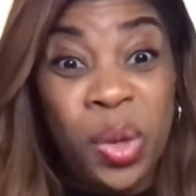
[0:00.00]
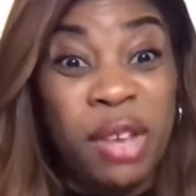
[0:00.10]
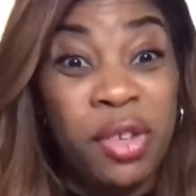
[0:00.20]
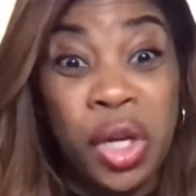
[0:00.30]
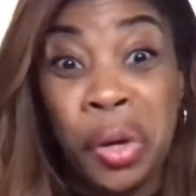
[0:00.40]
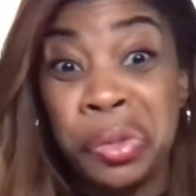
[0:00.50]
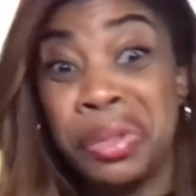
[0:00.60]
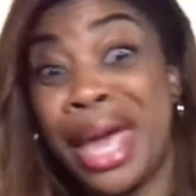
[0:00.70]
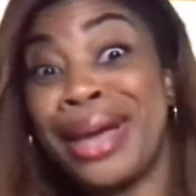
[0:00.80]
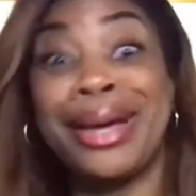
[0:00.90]
If you don't do
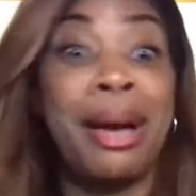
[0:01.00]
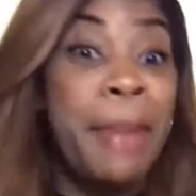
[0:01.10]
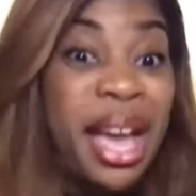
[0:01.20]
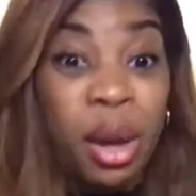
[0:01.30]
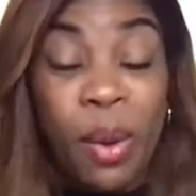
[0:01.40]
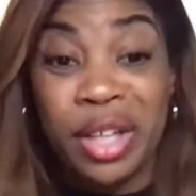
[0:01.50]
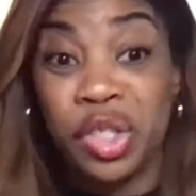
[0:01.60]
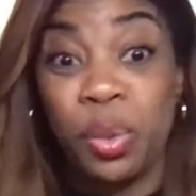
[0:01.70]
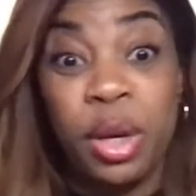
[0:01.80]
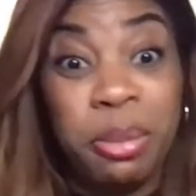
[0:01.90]
that, come back and watch
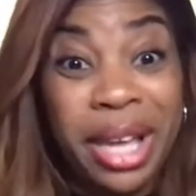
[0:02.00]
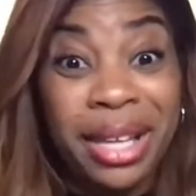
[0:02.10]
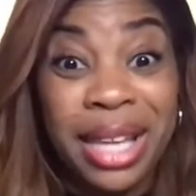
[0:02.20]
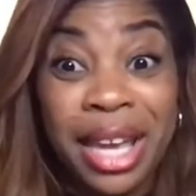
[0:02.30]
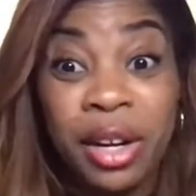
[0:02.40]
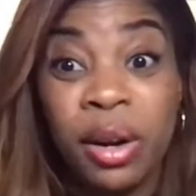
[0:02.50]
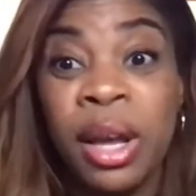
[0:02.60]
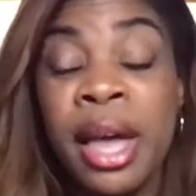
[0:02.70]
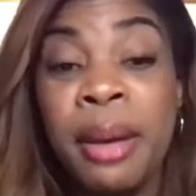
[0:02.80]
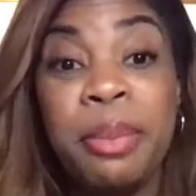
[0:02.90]
the replay later
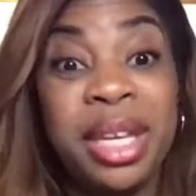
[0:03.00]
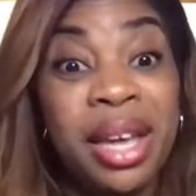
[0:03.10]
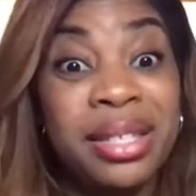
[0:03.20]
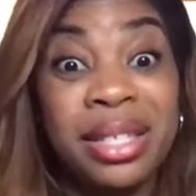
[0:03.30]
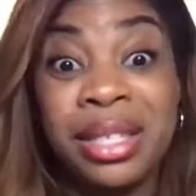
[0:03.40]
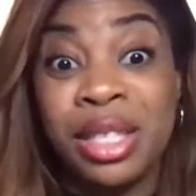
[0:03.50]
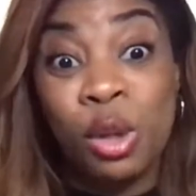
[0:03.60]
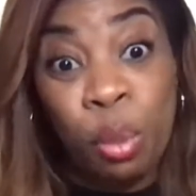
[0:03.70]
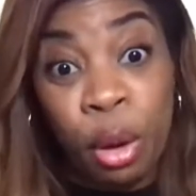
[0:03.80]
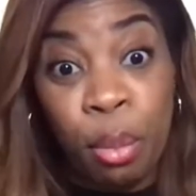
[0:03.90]
because this is
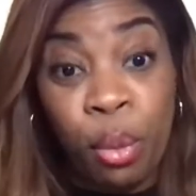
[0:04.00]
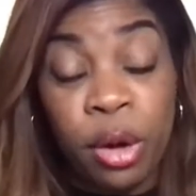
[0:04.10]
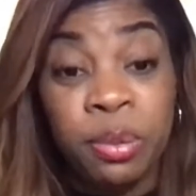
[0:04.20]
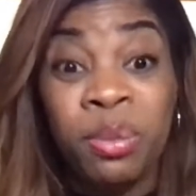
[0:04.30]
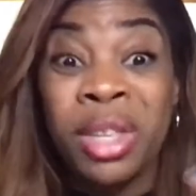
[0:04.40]
super important.